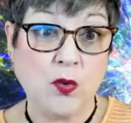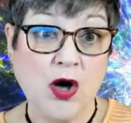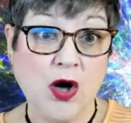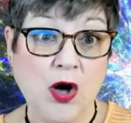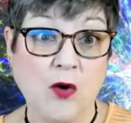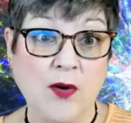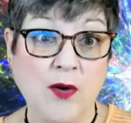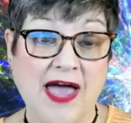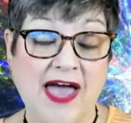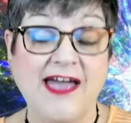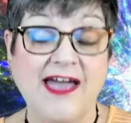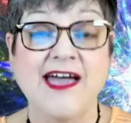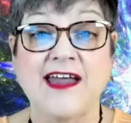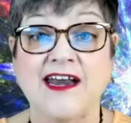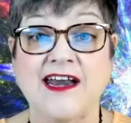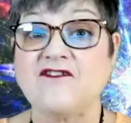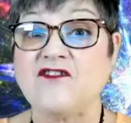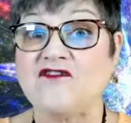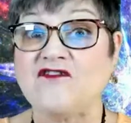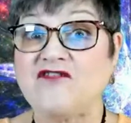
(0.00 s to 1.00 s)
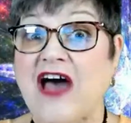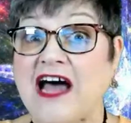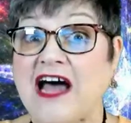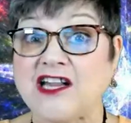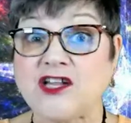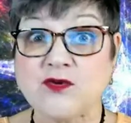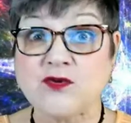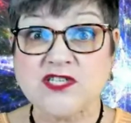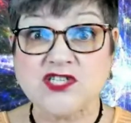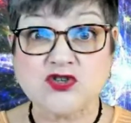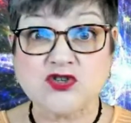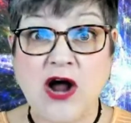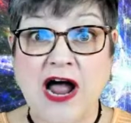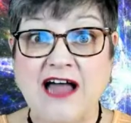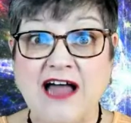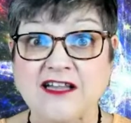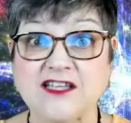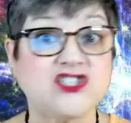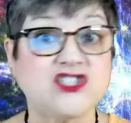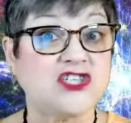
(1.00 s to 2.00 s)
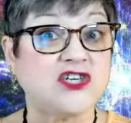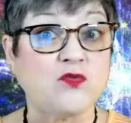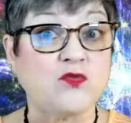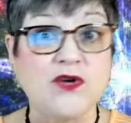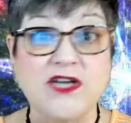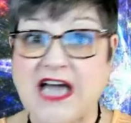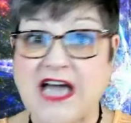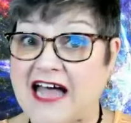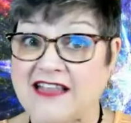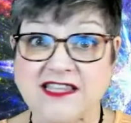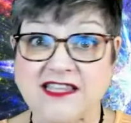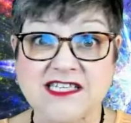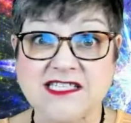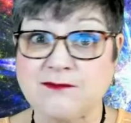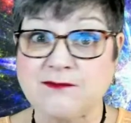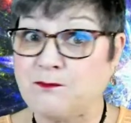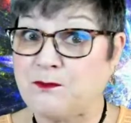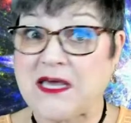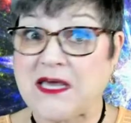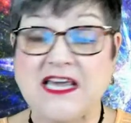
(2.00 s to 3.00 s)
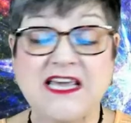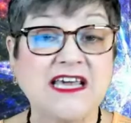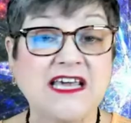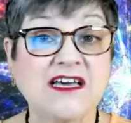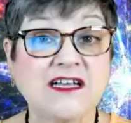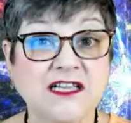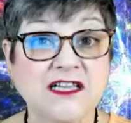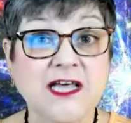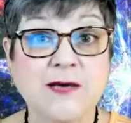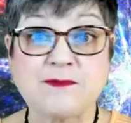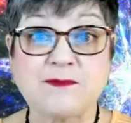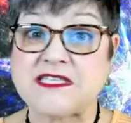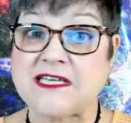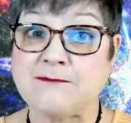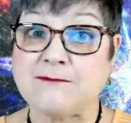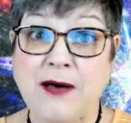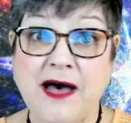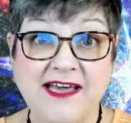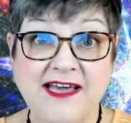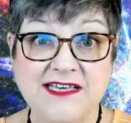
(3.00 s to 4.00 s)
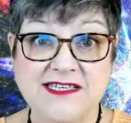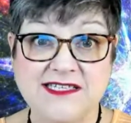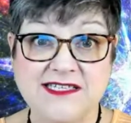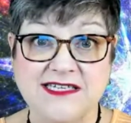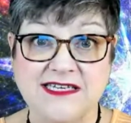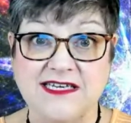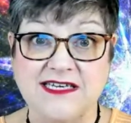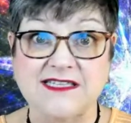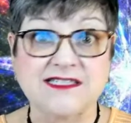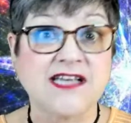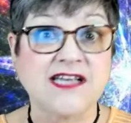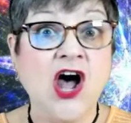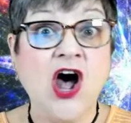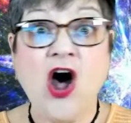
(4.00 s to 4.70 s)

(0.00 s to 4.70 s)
Okay. And if you follow astrology, and we got this big eclipse in Pisces,